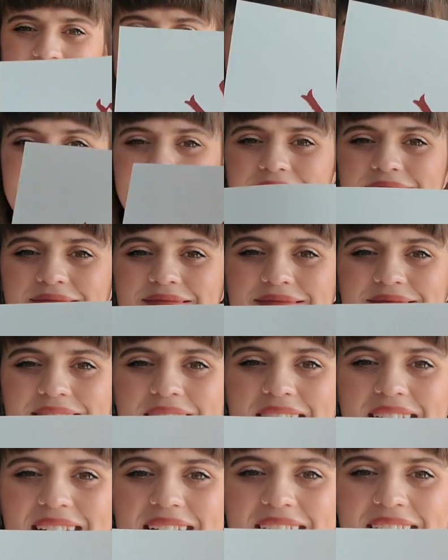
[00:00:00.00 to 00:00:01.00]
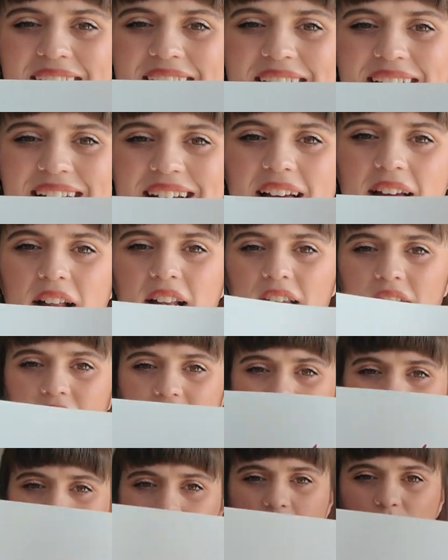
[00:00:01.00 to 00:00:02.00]
Ta-da! Little
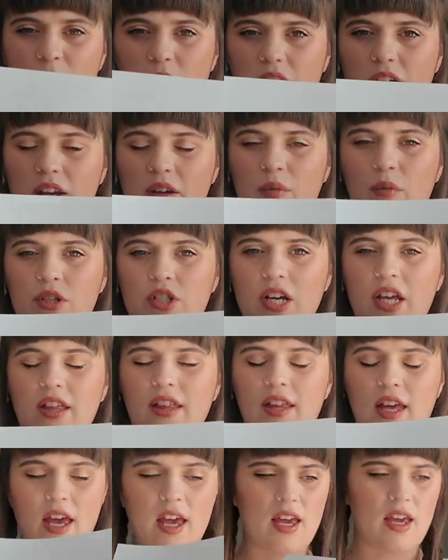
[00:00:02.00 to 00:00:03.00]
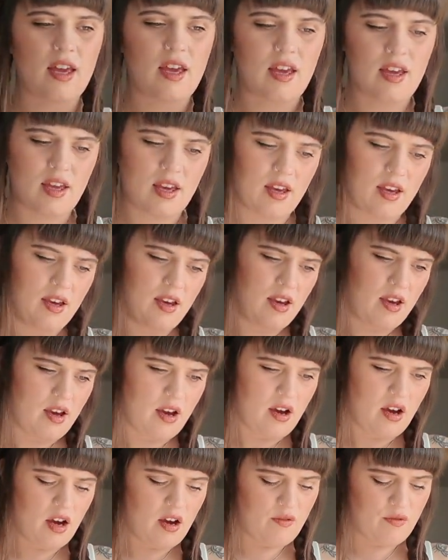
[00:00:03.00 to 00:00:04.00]
test one, which I think
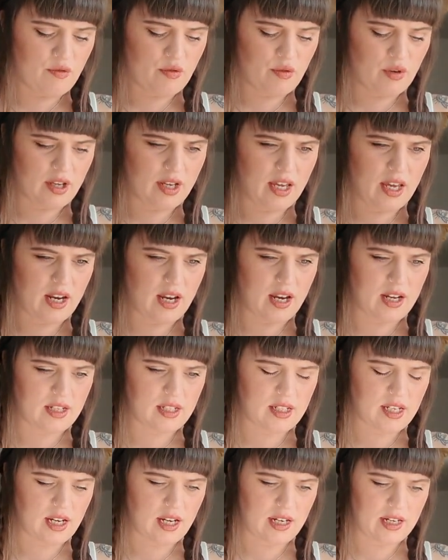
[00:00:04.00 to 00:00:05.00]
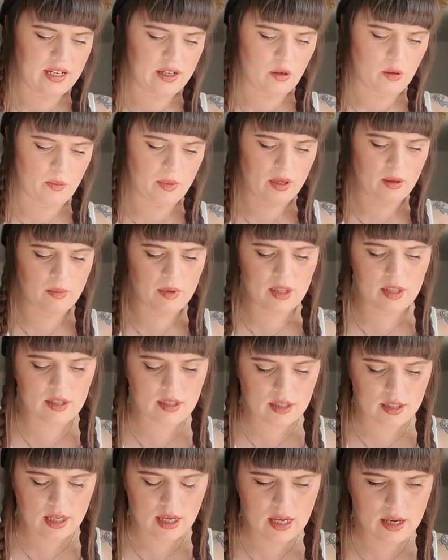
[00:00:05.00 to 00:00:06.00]
overall, again, I had to take a little bit, but then
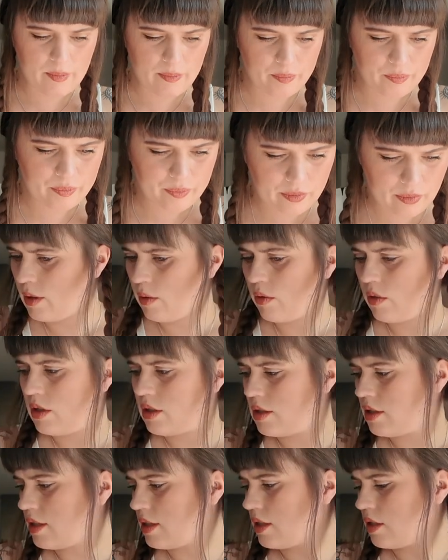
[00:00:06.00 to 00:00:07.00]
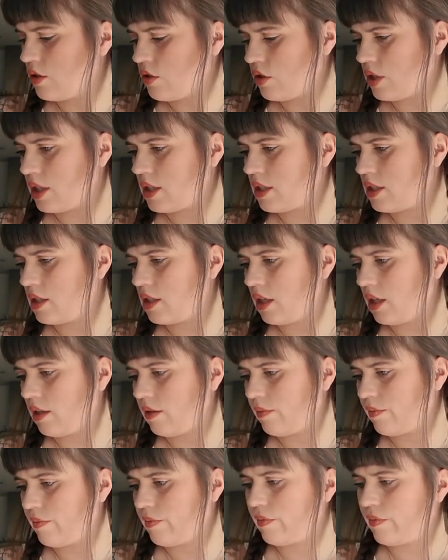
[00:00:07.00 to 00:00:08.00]
see, oh, this is
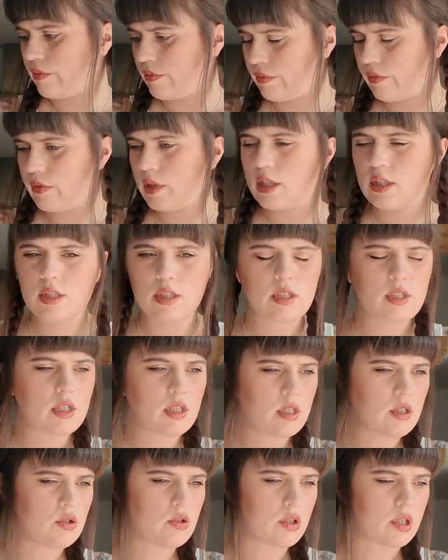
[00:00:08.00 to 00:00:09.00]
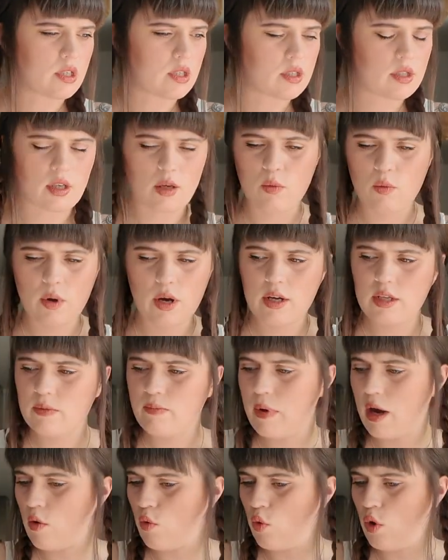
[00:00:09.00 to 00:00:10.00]
interesting. This is interesting. Where's
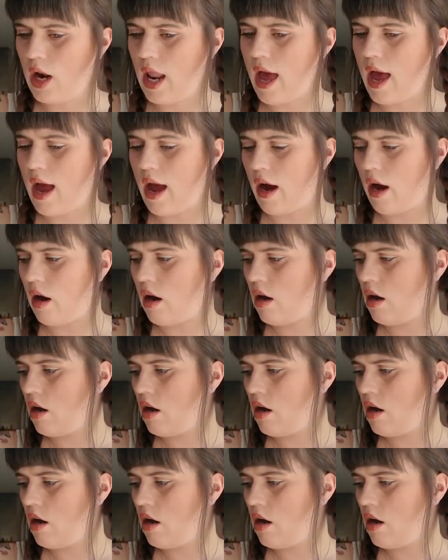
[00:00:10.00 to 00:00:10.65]
my ruler?